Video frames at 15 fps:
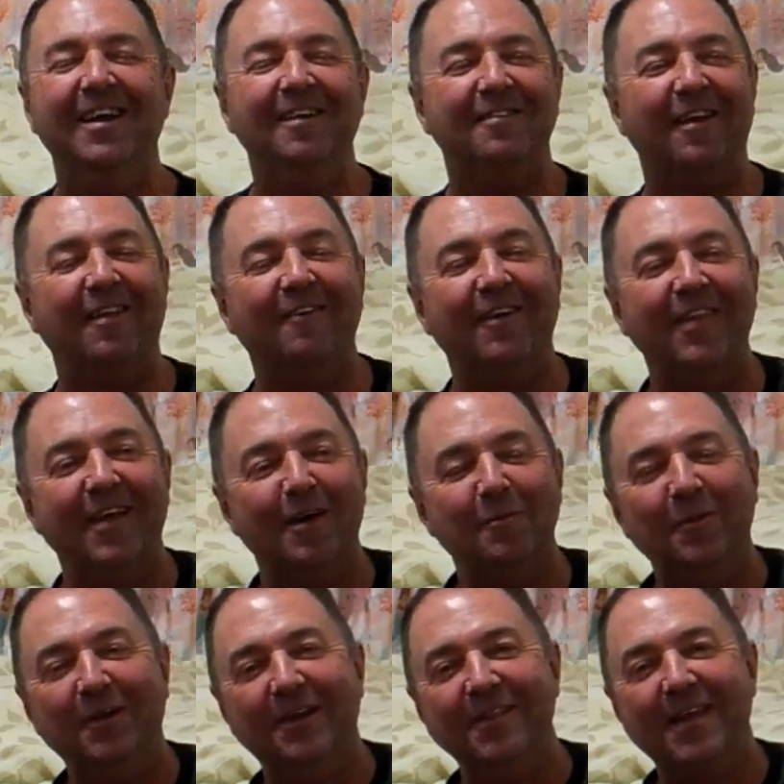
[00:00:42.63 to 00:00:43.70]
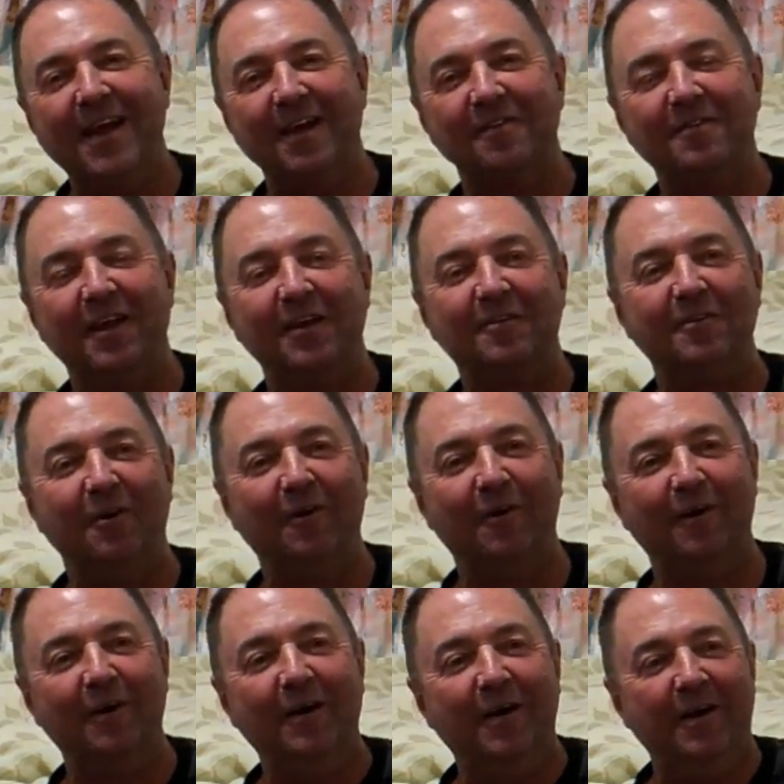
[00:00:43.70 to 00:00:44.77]
So that when they were building the house next
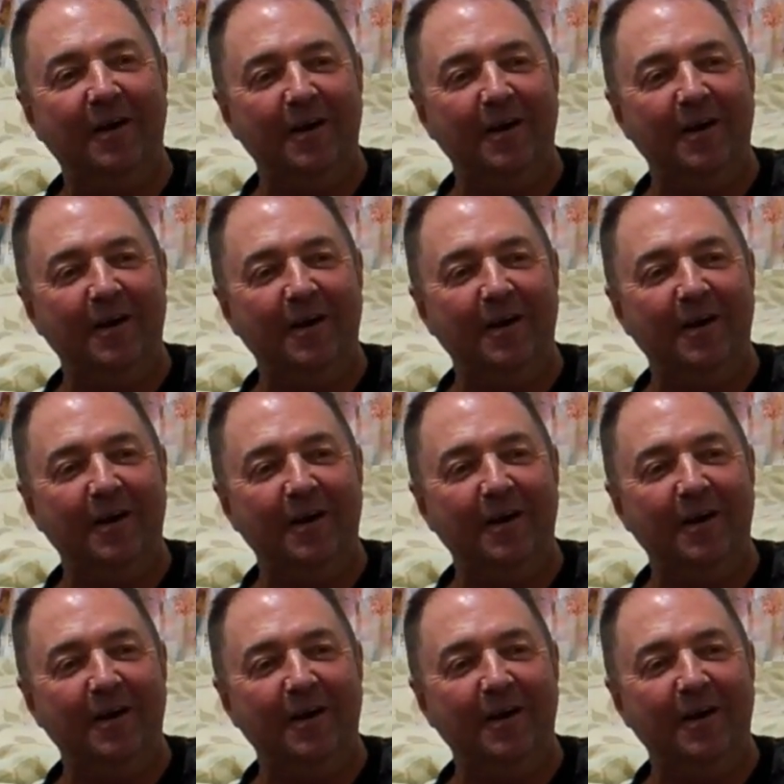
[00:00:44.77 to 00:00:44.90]
door,